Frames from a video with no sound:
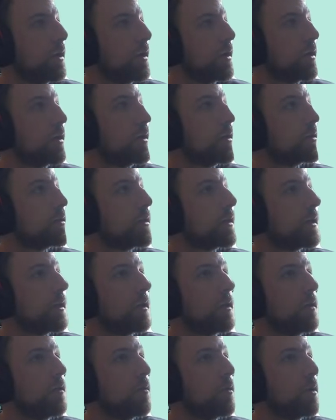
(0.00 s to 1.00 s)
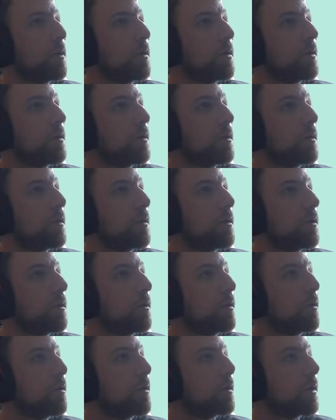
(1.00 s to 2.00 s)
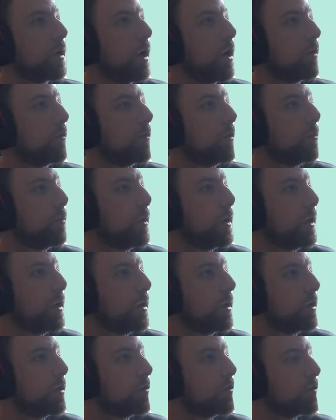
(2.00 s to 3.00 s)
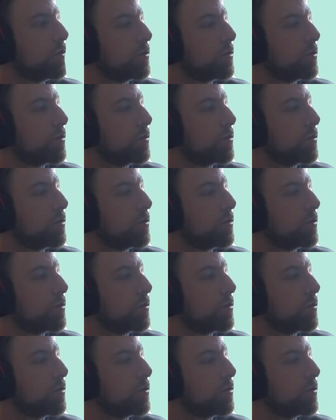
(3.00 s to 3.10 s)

Guess I can do a coffee page.